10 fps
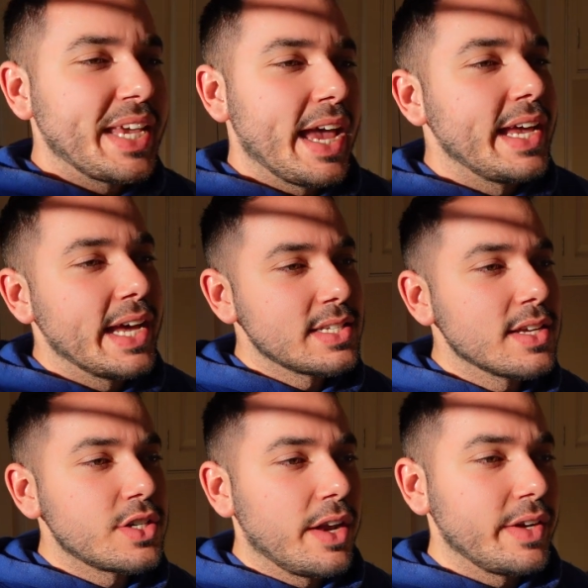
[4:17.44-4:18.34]
But yeah, he had
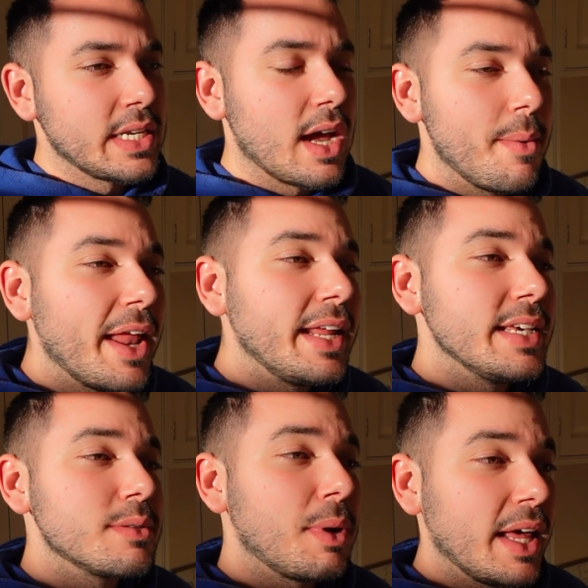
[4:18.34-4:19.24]
such a lovely time, and he
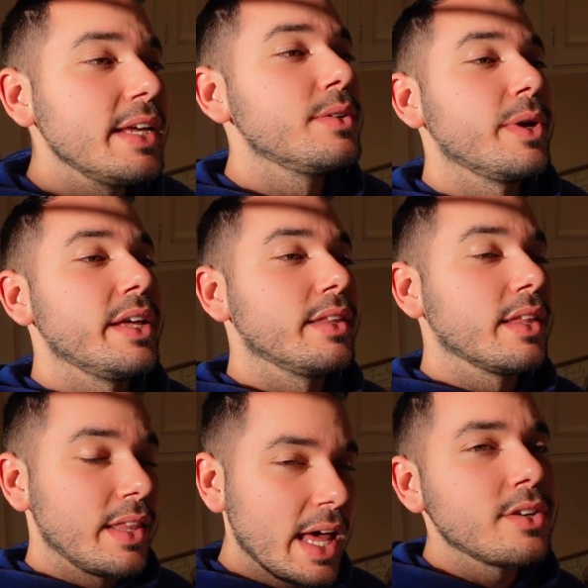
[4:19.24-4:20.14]
has played with
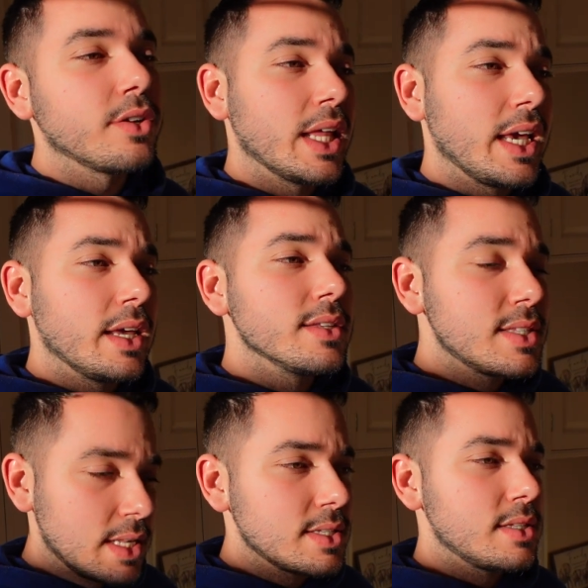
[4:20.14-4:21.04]
that dolly
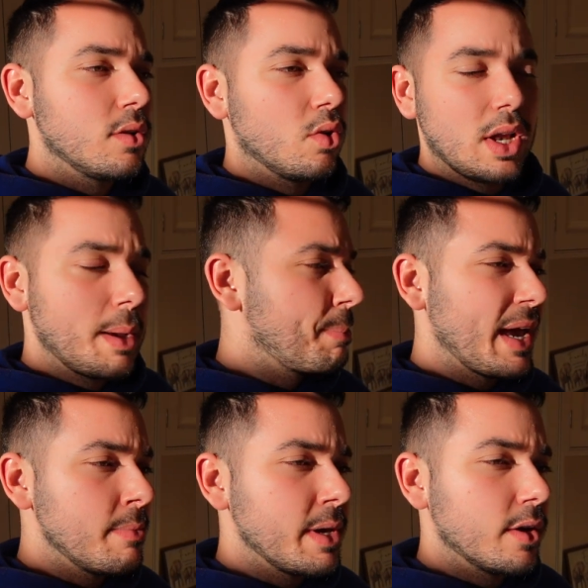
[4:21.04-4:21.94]
since, or like
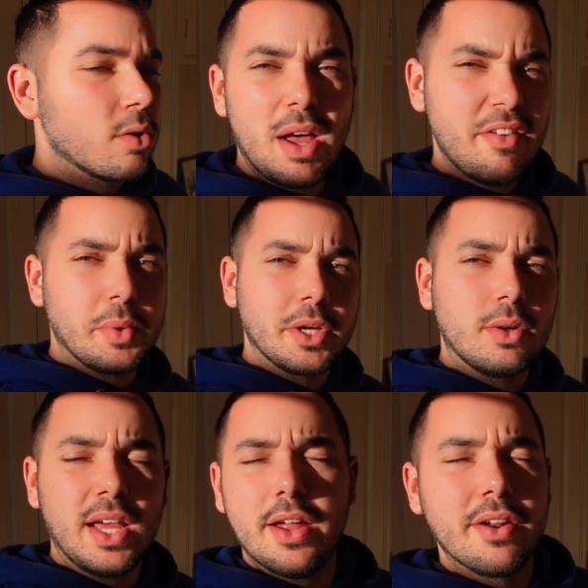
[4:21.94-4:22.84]
baby, or whatever we
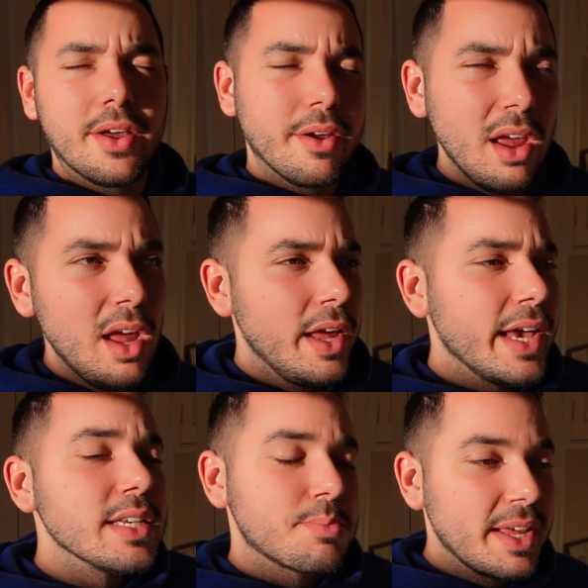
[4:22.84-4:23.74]
call it, I don't know.
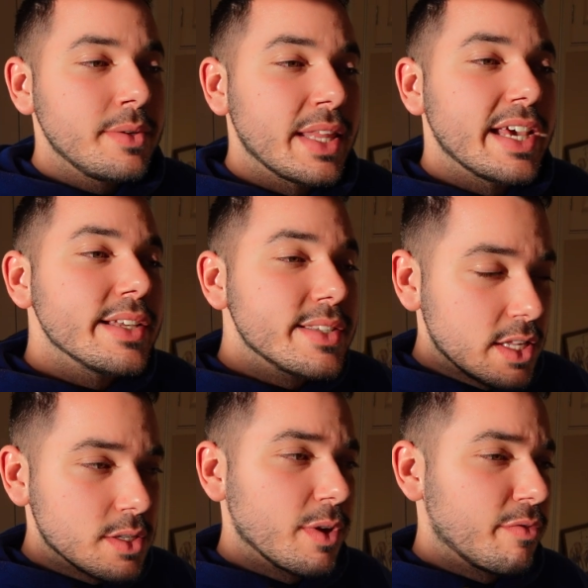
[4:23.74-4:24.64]
He has played with it
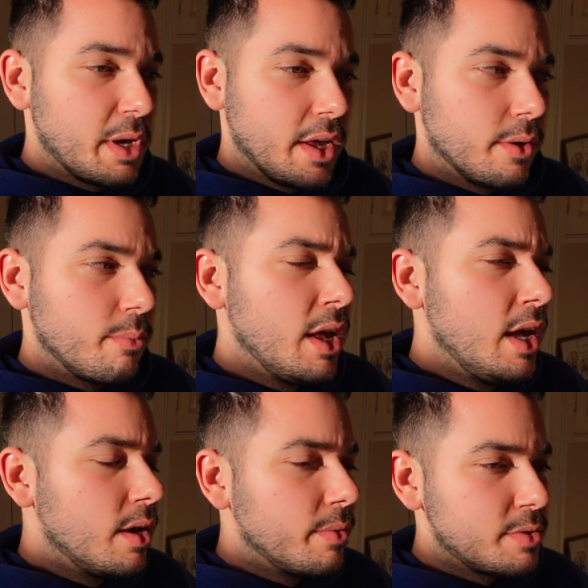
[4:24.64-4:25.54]
since we've been home,
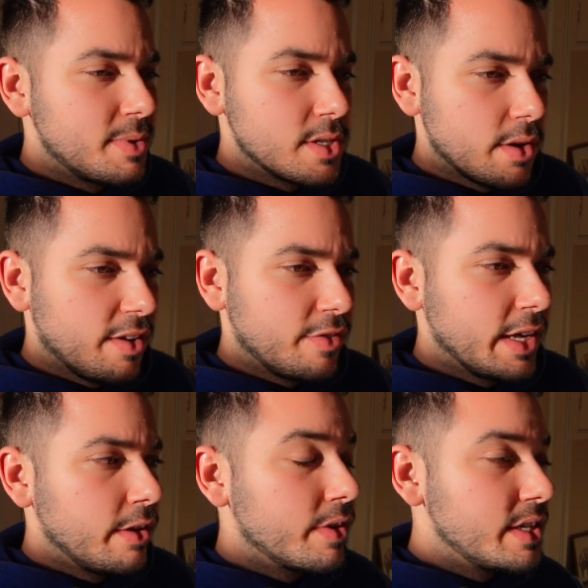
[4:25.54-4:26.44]
which has been so
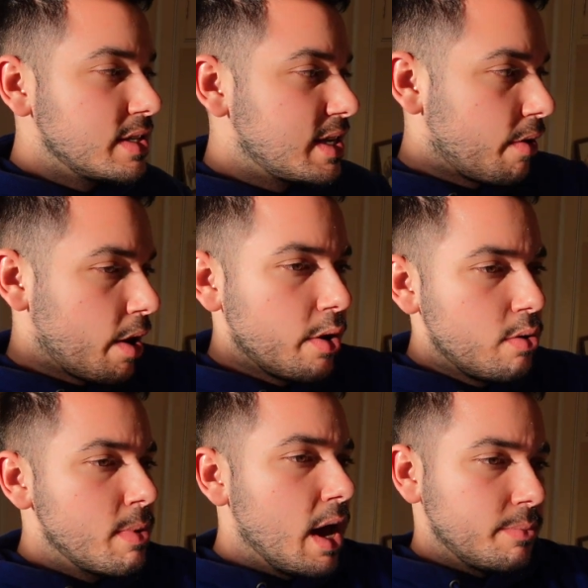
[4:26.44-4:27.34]
lovely. Reese is now
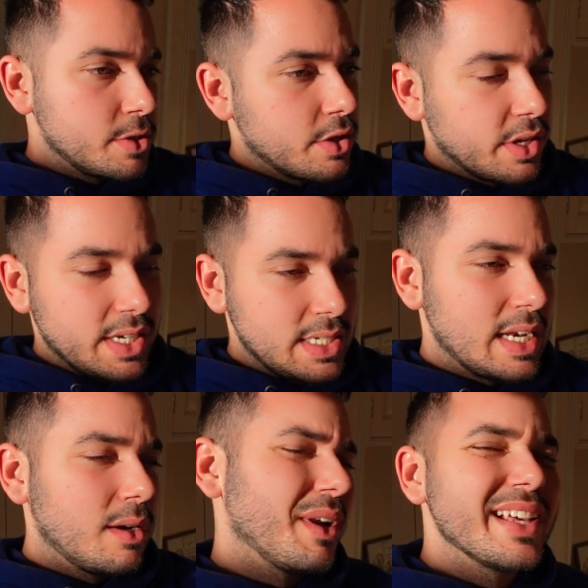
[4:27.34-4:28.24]
home. I'm just cooking
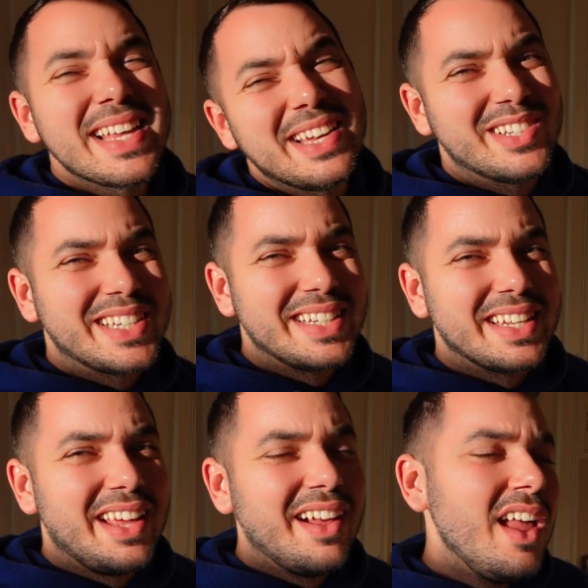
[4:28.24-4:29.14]
dinner. Well, I say cooking
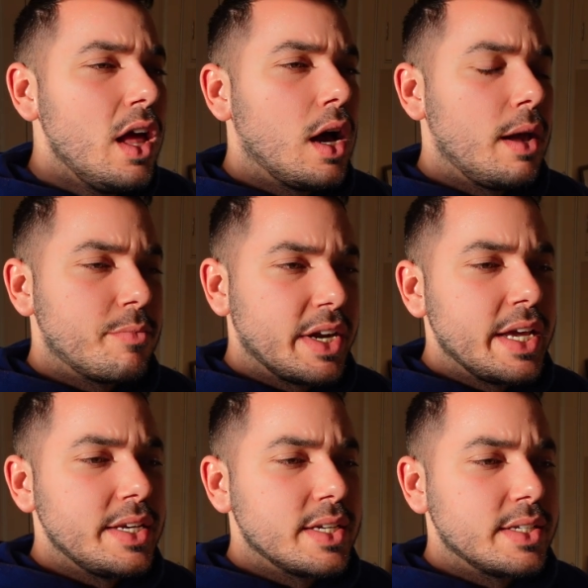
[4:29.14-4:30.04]
dinner, I'm
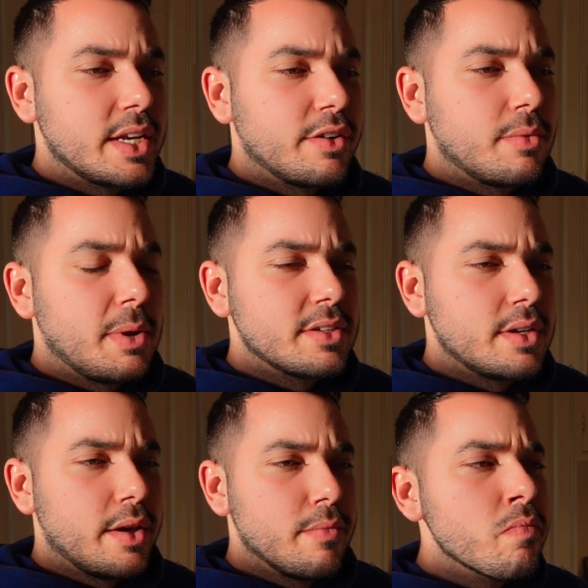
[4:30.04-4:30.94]
reheating dinner from last
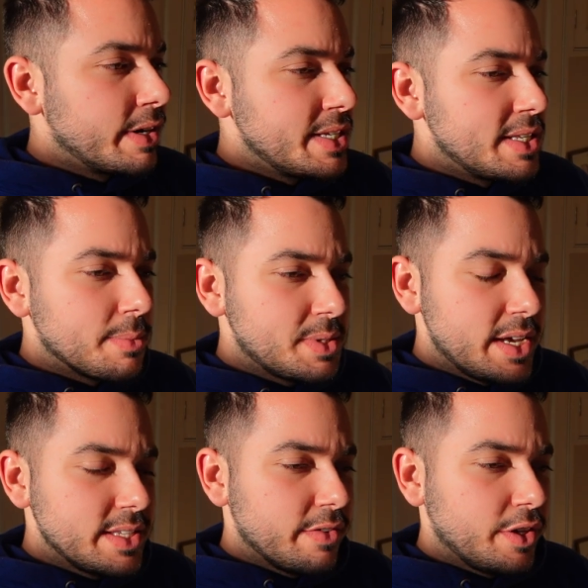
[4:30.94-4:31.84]
night. Reese is
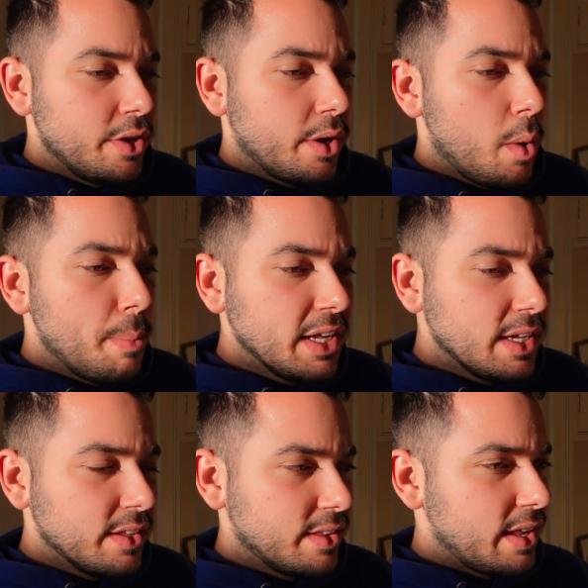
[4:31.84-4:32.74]
upstairs giving Hugo a
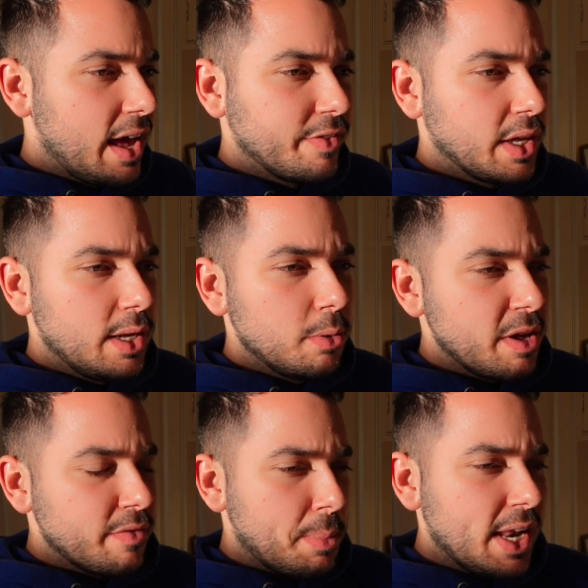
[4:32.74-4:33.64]
bath, and they're having a little bit
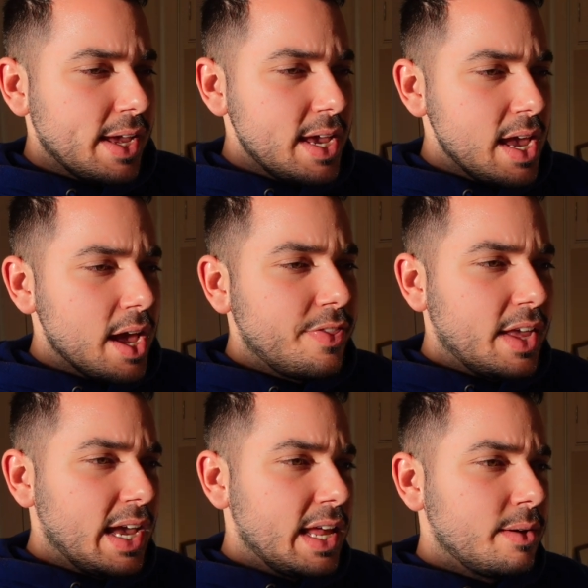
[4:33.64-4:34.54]
of a play, and
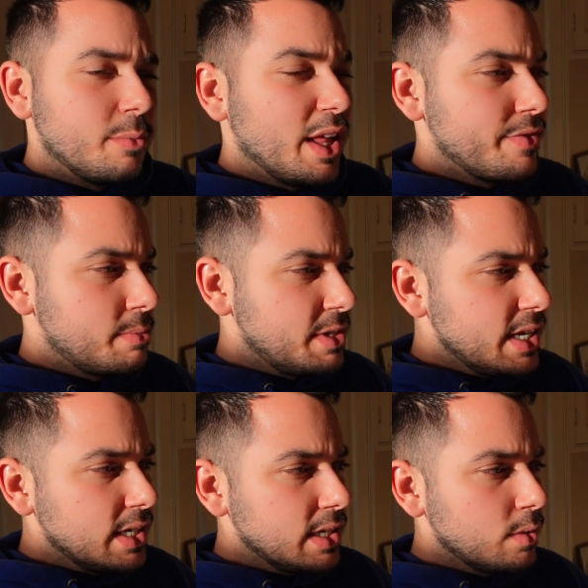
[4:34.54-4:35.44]
then we'll have some
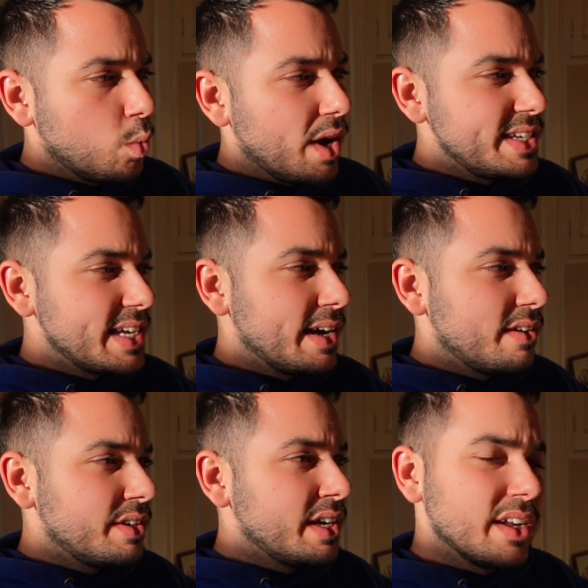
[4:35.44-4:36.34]
dinner, wind
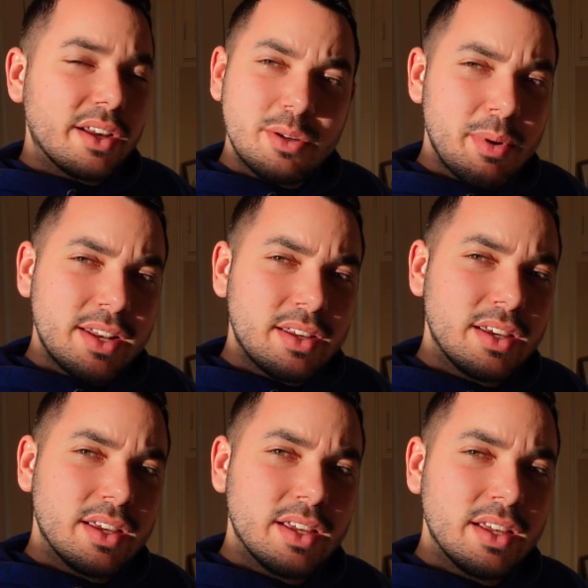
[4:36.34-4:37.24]
down, and go to bed.
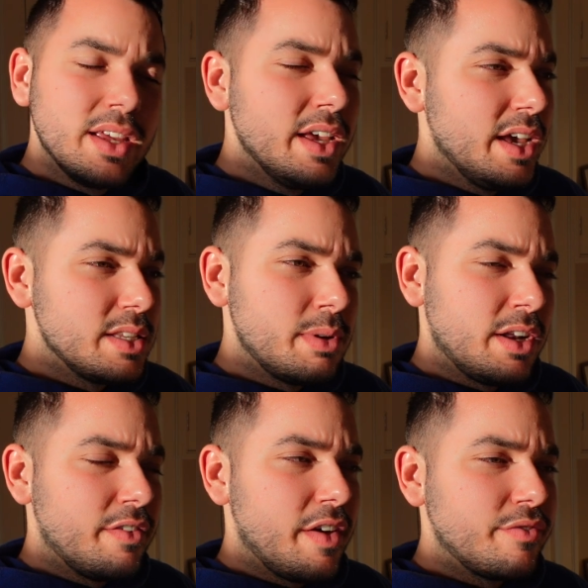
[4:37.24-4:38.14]
It's been
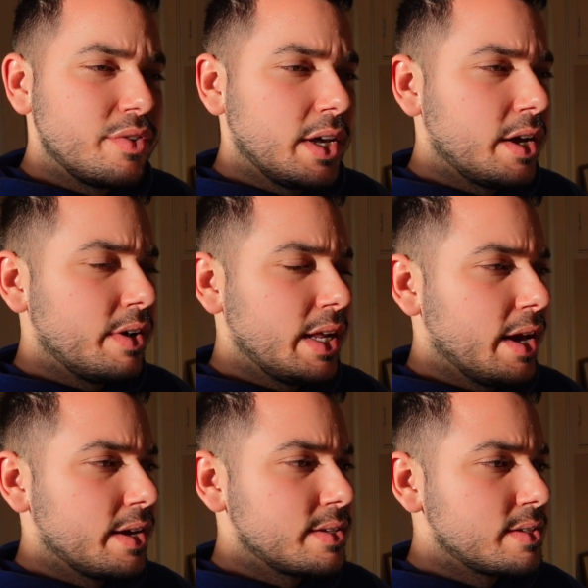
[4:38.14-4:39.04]
an eventful day, it really
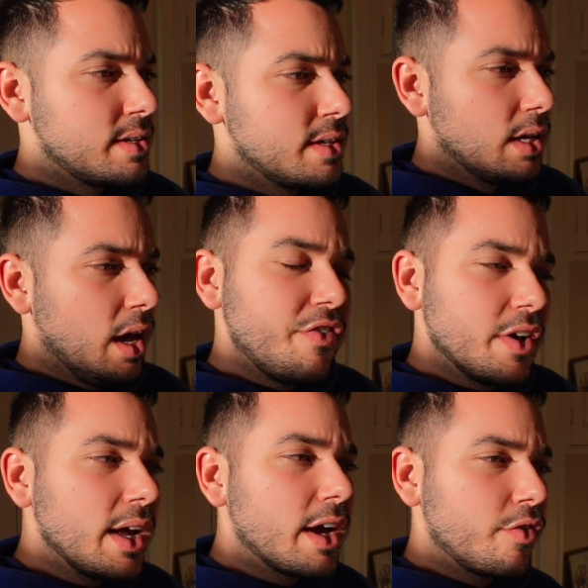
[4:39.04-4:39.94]
has. I
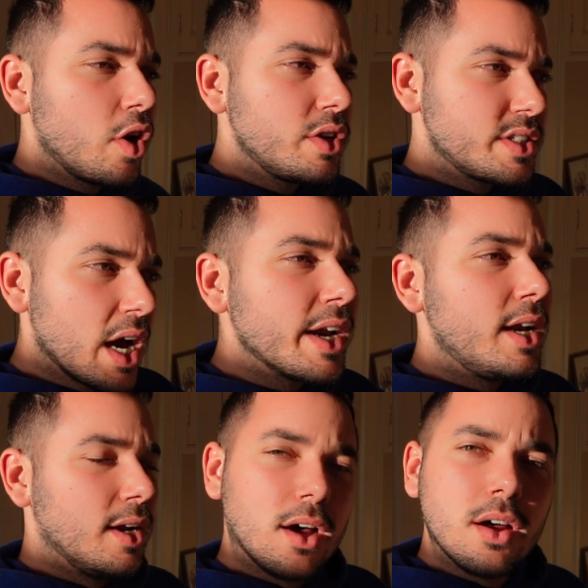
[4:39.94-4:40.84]
feel like I've done a
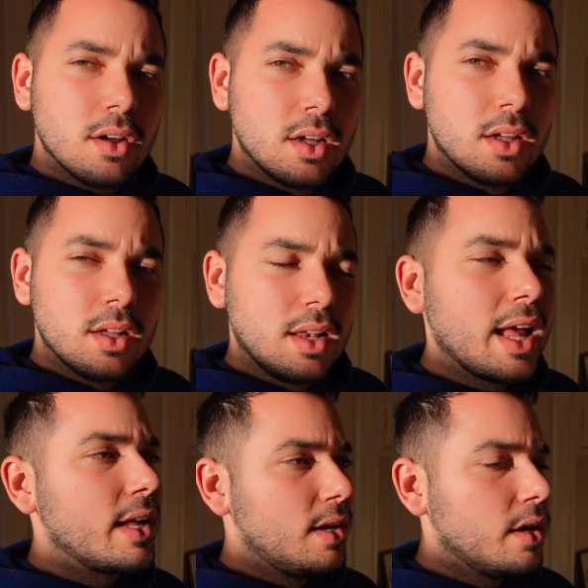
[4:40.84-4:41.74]
lot,
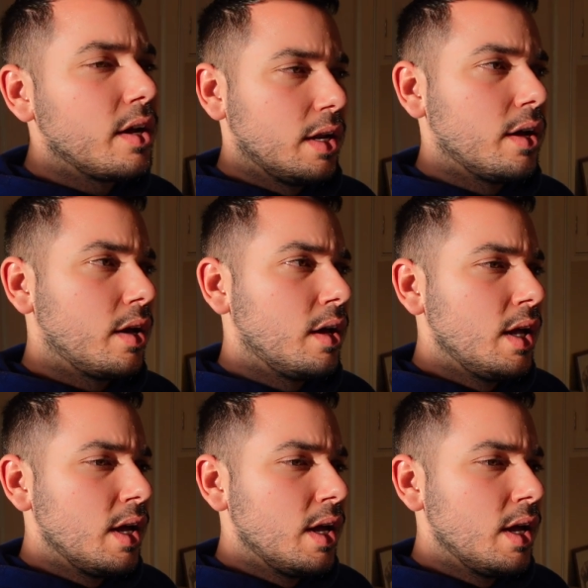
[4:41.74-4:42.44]
like a lot.